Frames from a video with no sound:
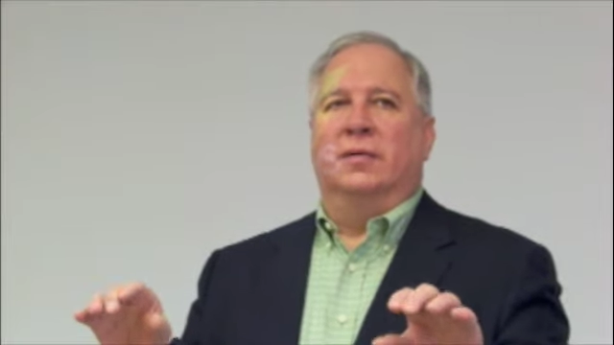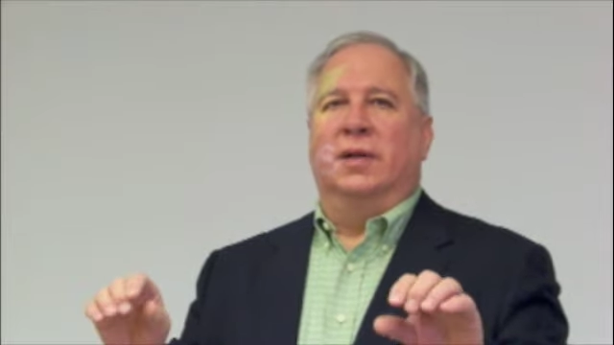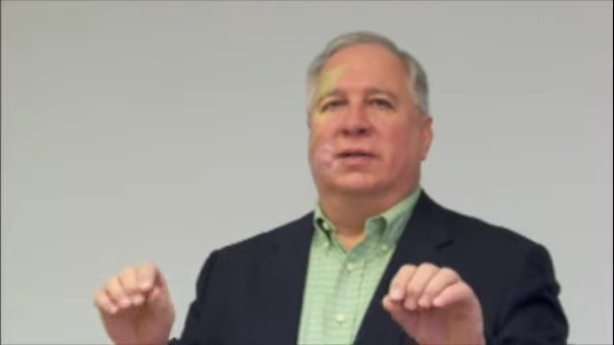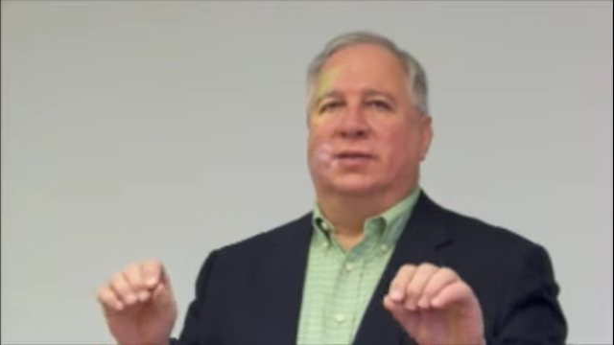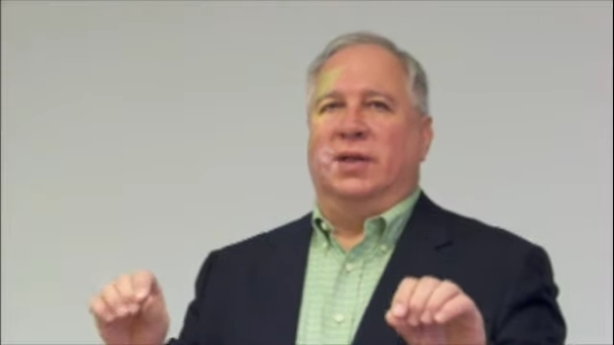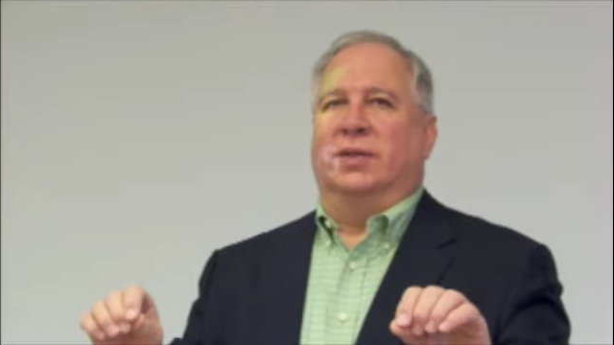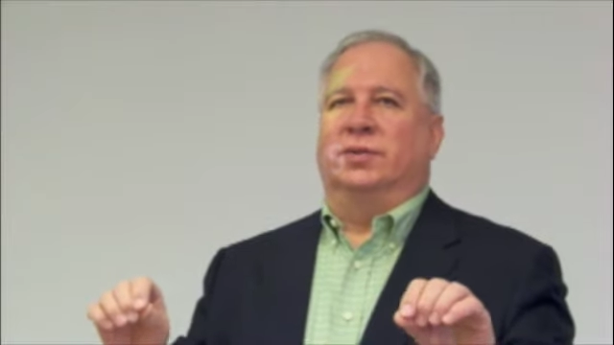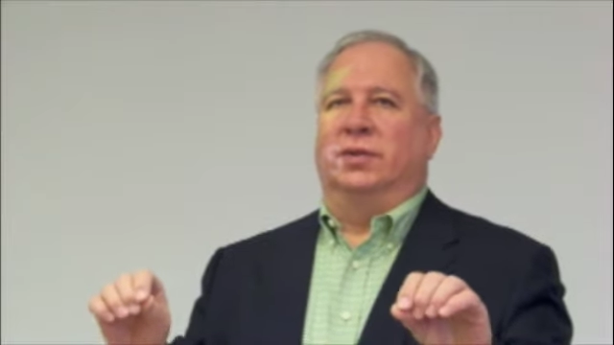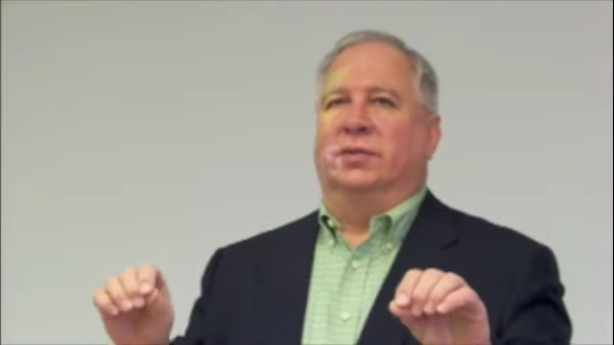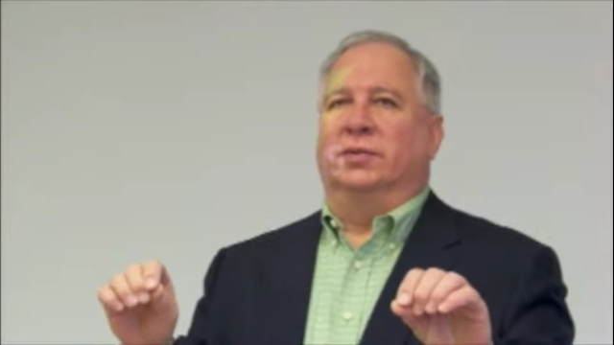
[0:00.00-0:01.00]

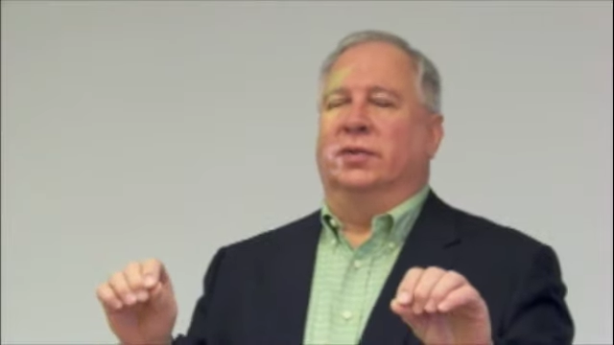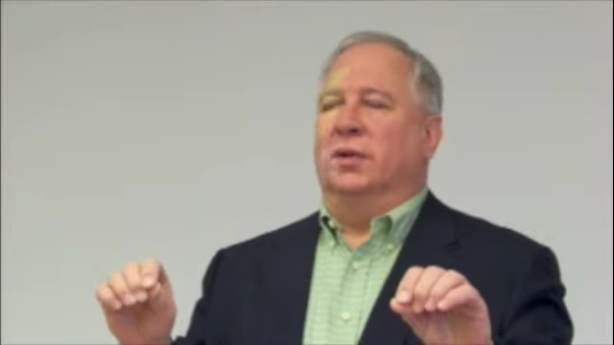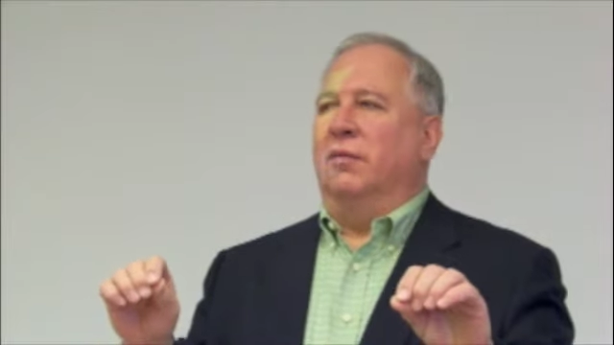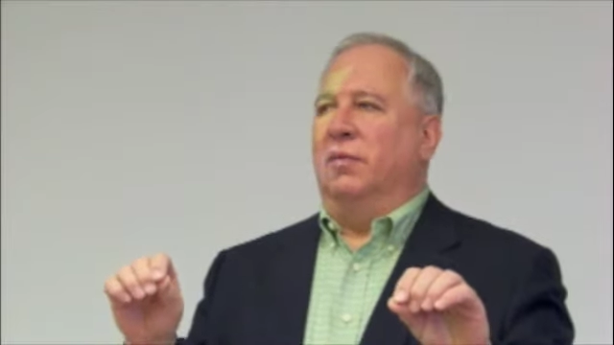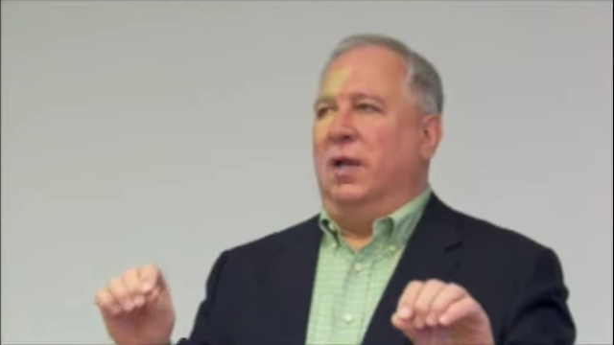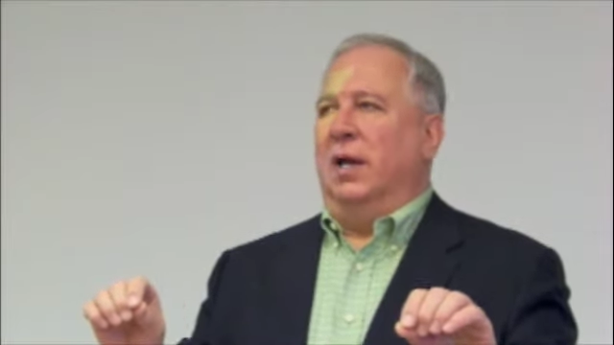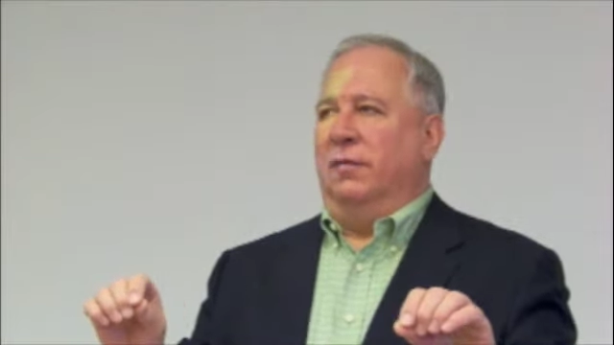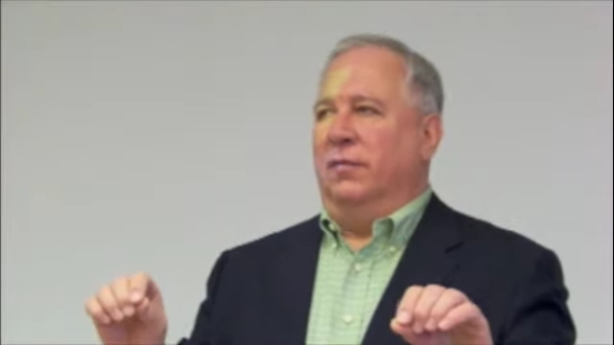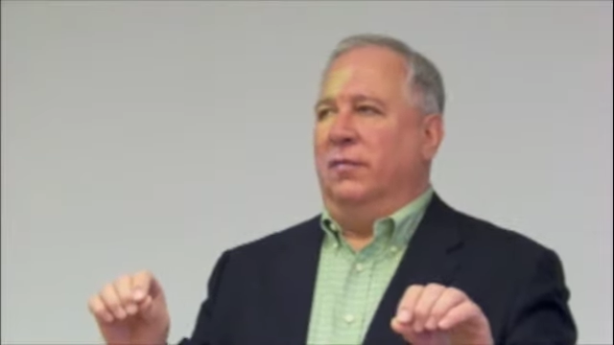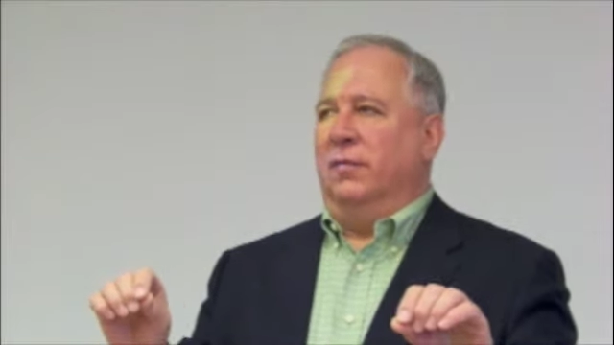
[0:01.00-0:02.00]
necessities of
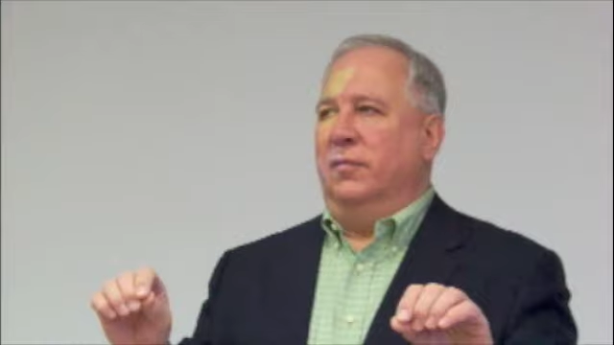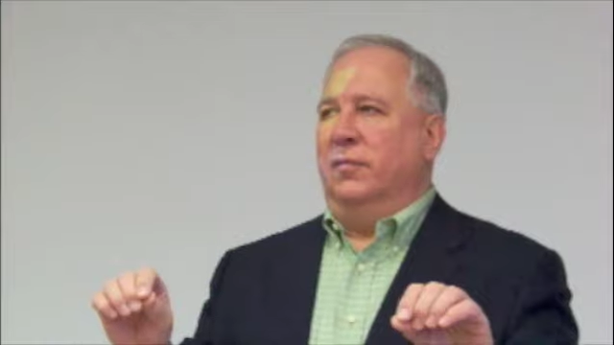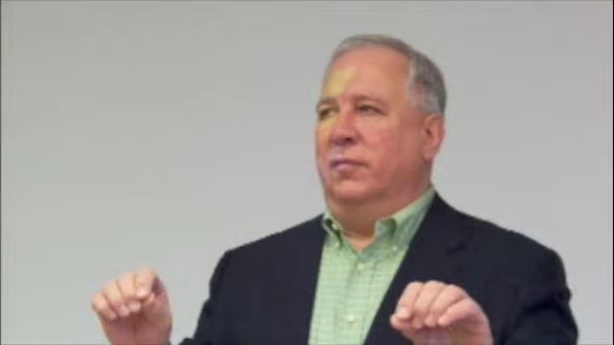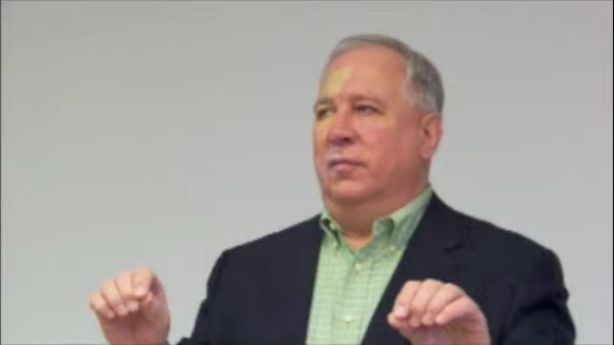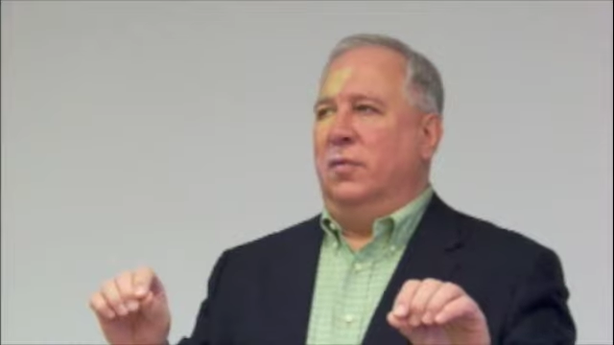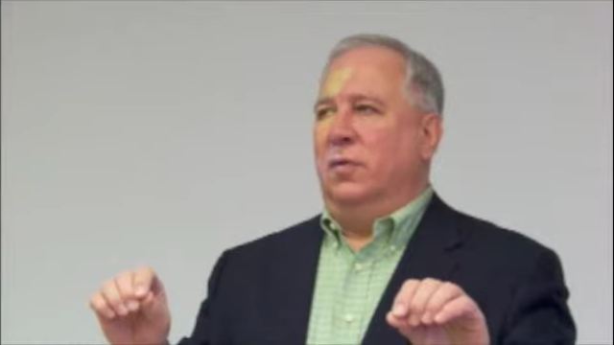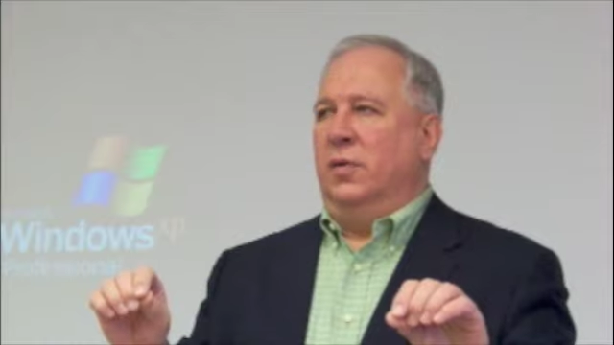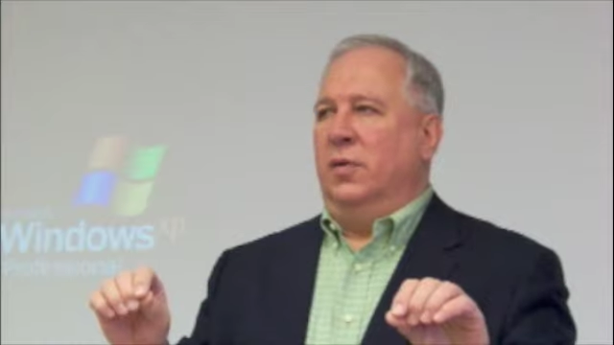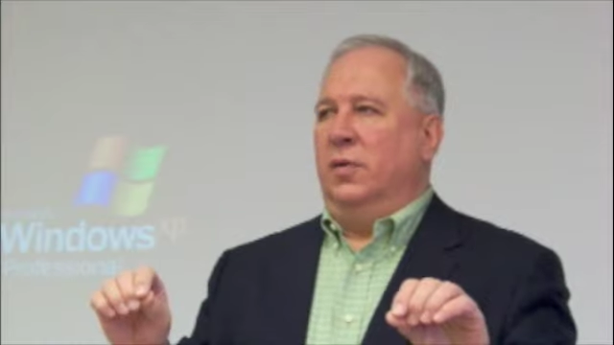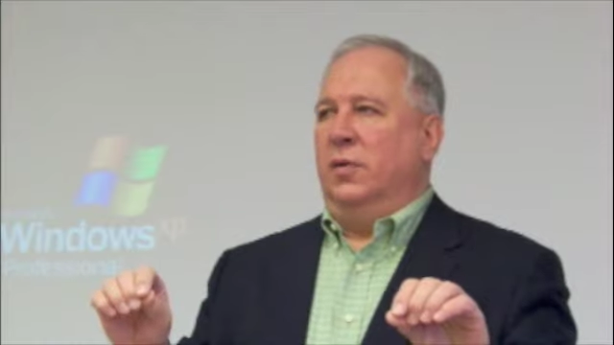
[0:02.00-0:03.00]
life.
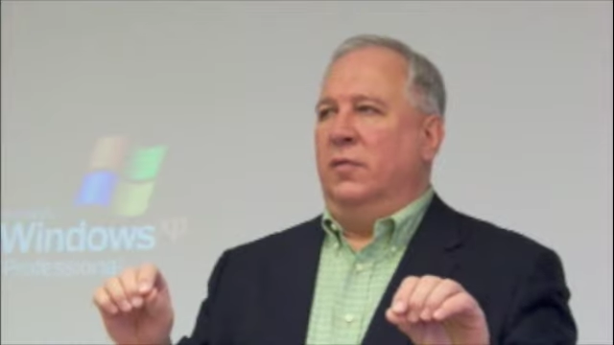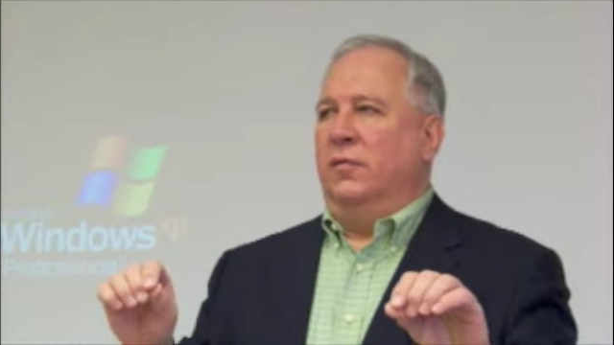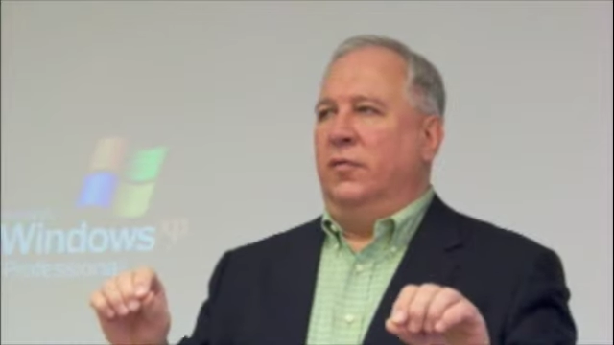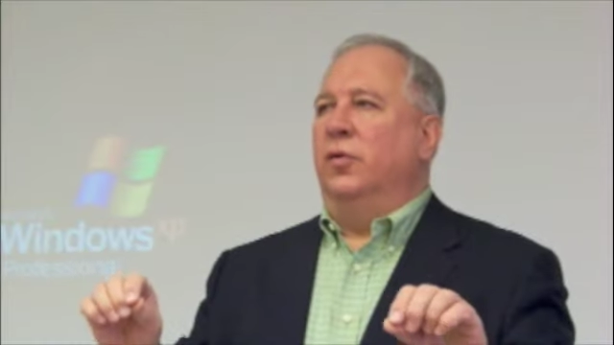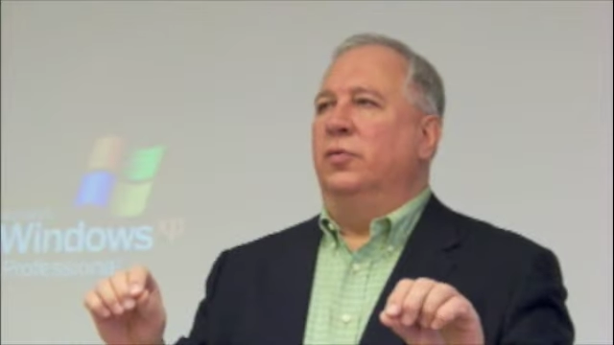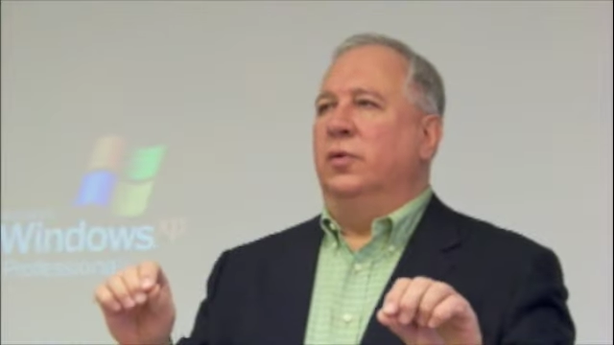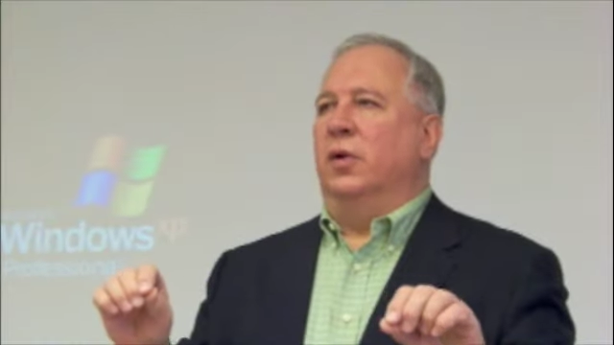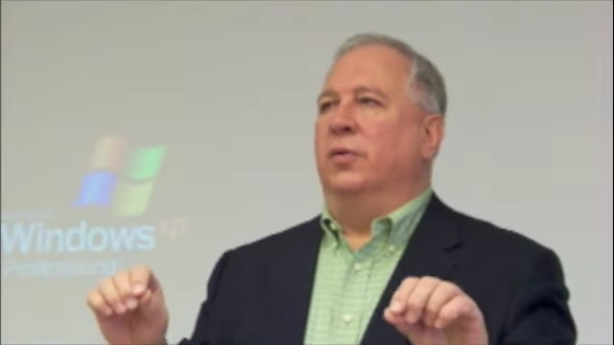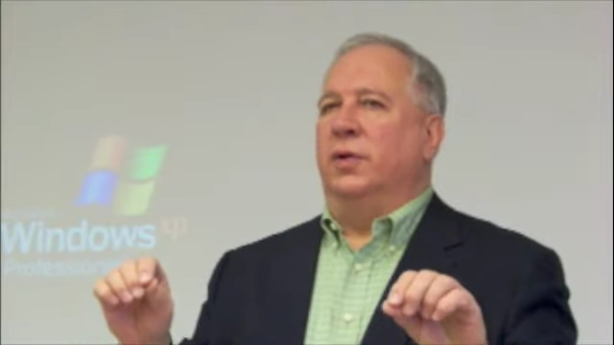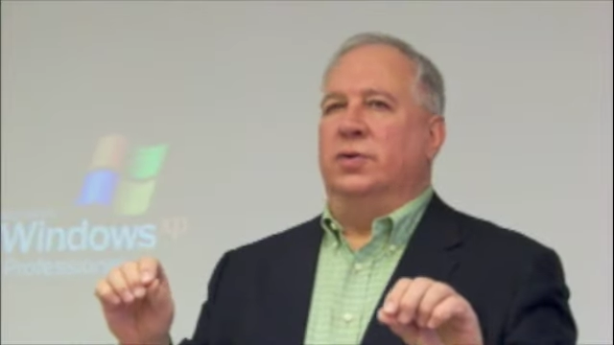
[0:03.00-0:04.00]
Food,
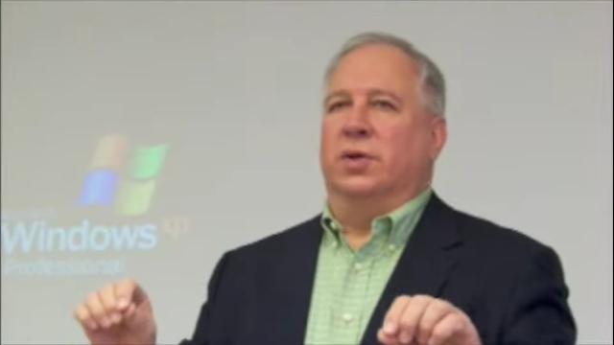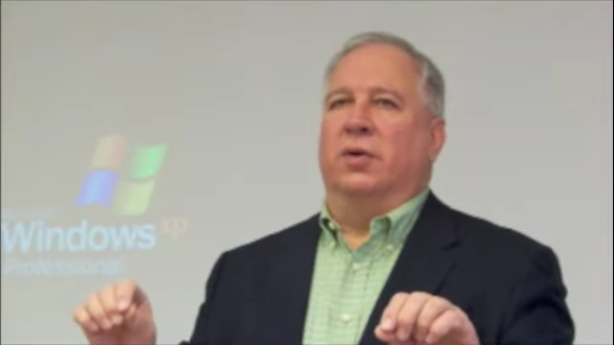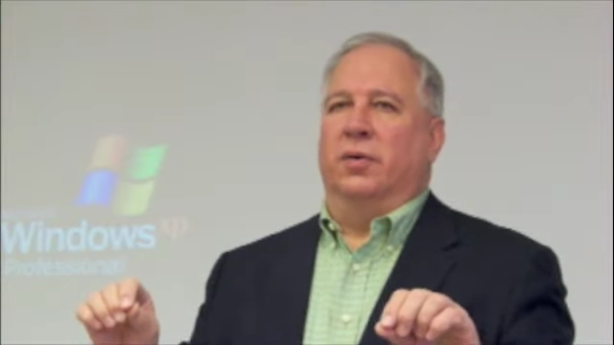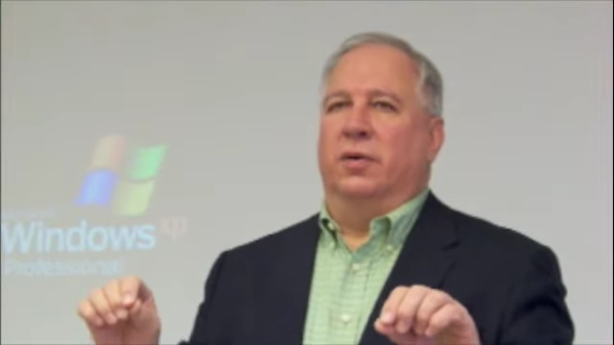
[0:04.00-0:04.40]
clothing, shelter.